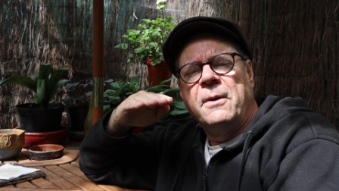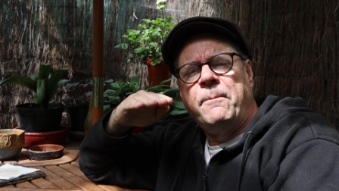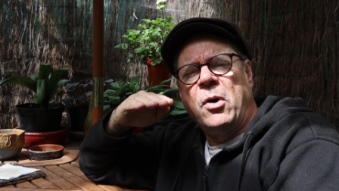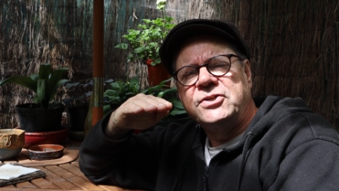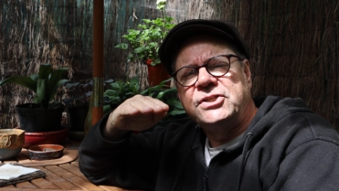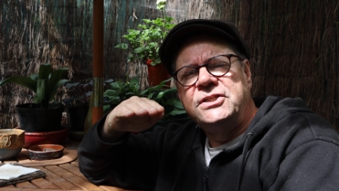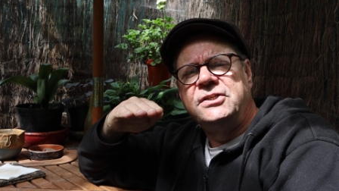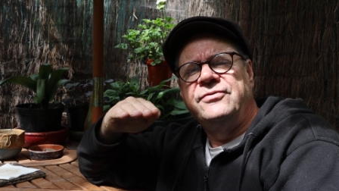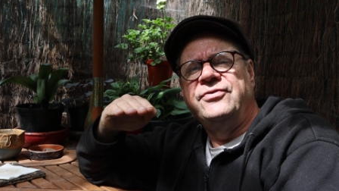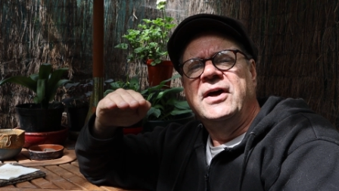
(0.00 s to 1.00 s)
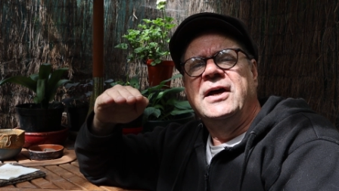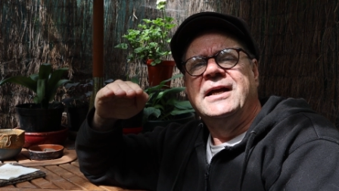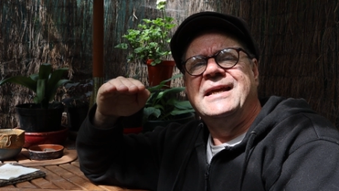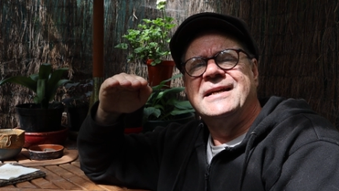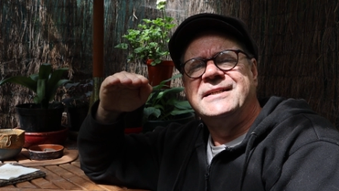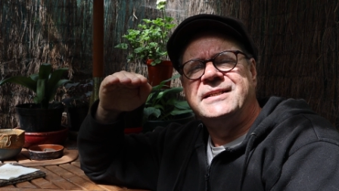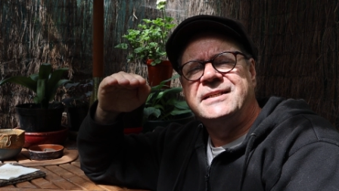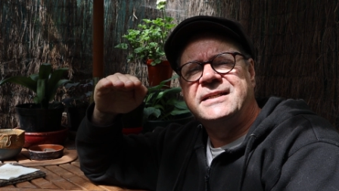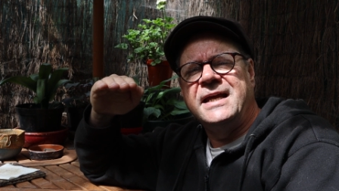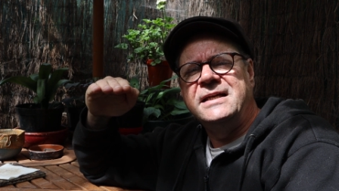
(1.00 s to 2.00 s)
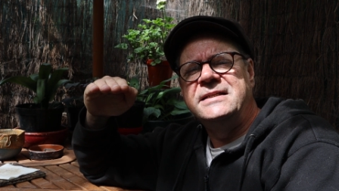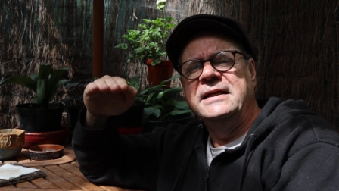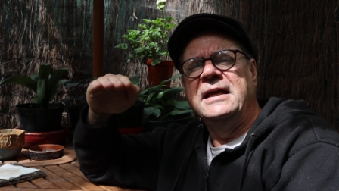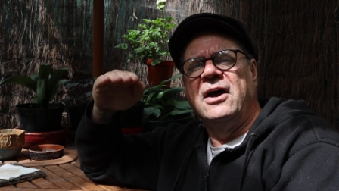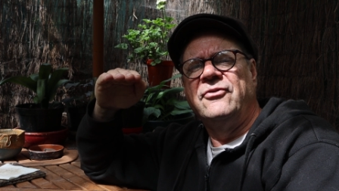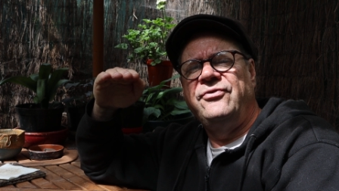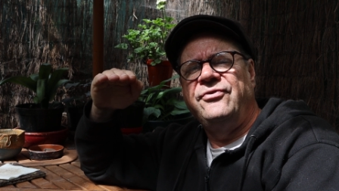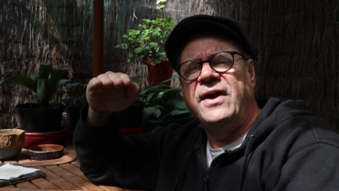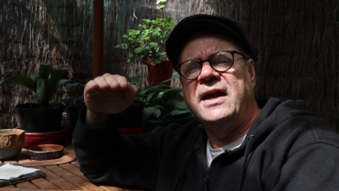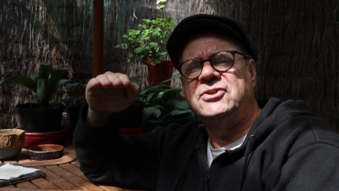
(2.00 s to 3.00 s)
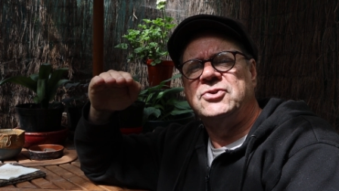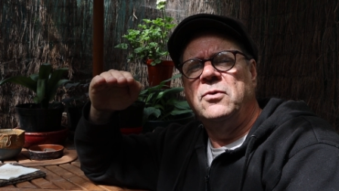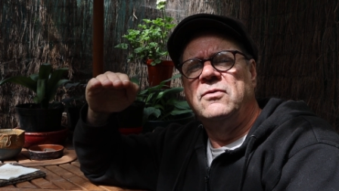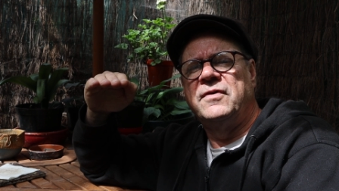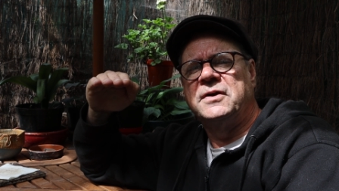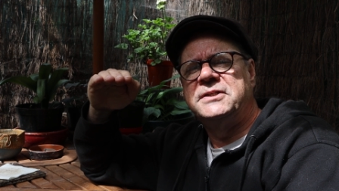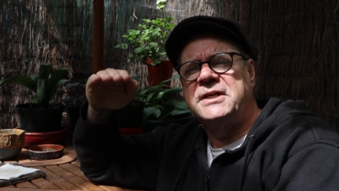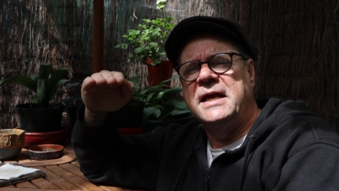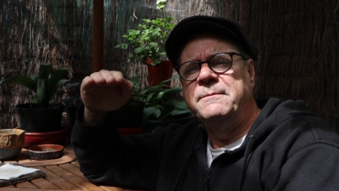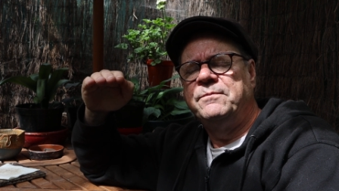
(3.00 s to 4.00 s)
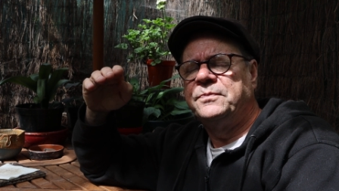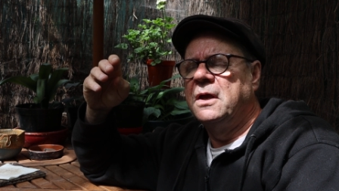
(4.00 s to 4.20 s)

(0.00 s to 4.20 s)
positive cascading effect over time.